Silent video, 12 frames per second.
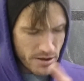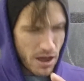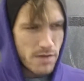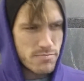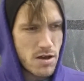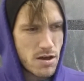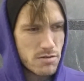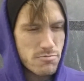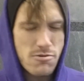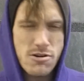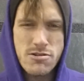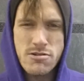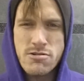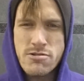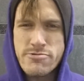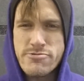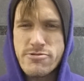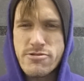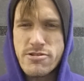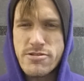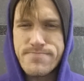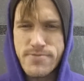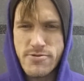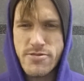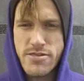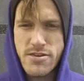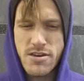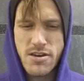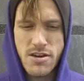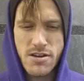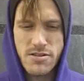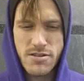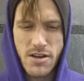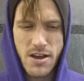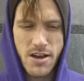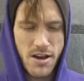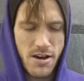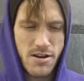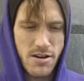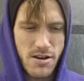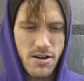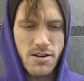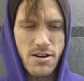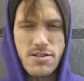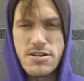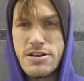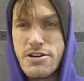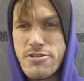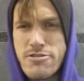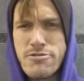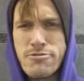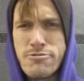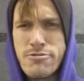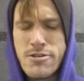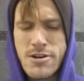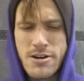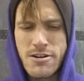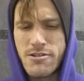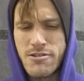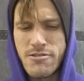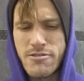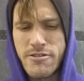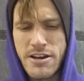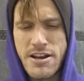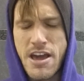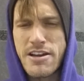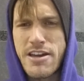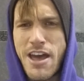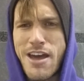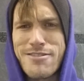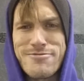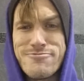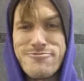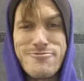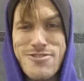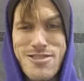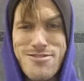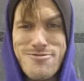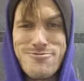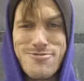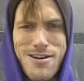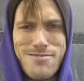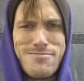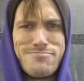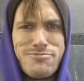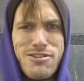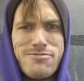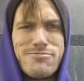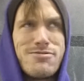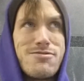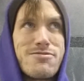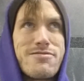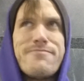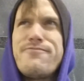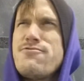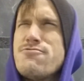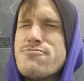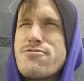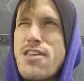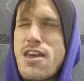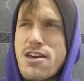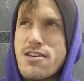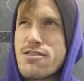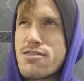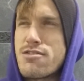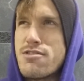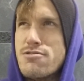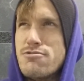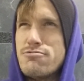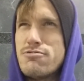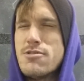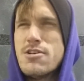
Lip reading: I'm at a 100% no in that category. So I'm a little confused as to